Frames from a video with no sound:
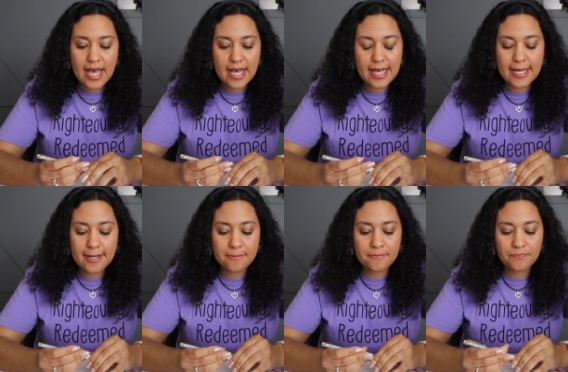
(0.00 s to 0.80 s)

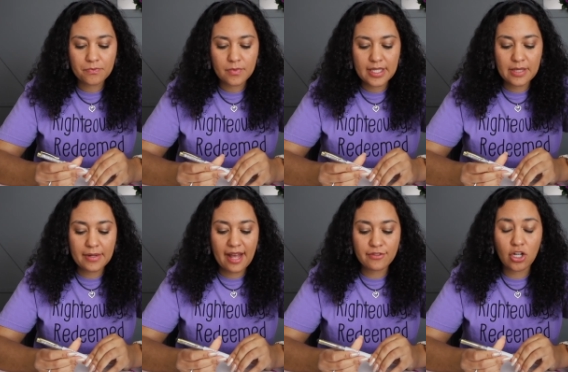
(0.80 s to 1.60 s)
um, he
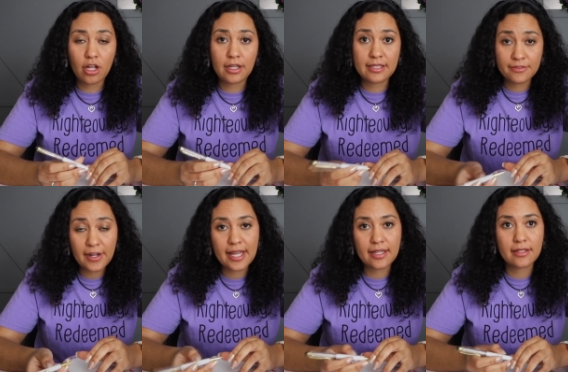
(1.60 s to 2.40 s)
would have to call his
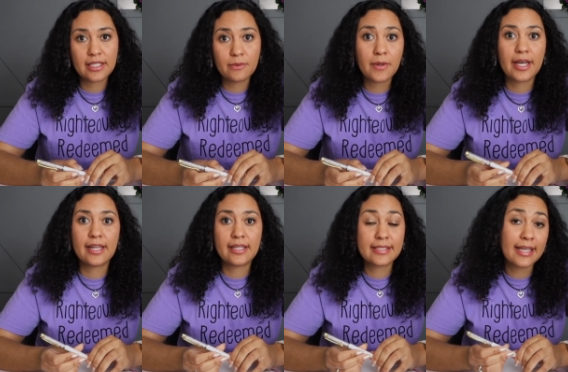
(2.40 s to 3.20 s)
friend. He
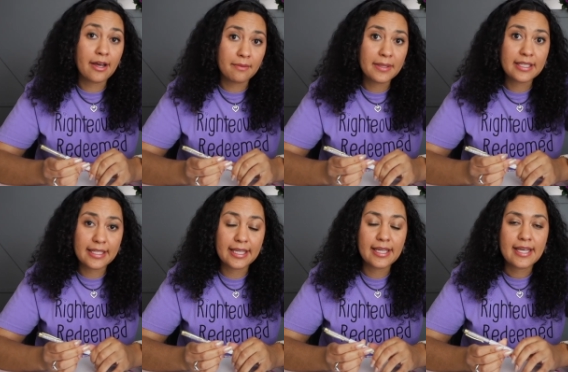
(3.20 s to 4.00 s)
would, as
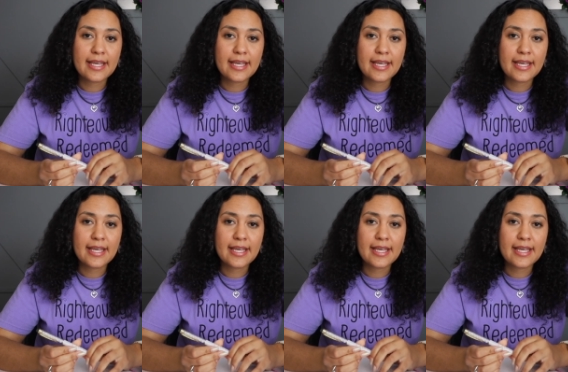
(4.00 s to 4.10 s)
accountability.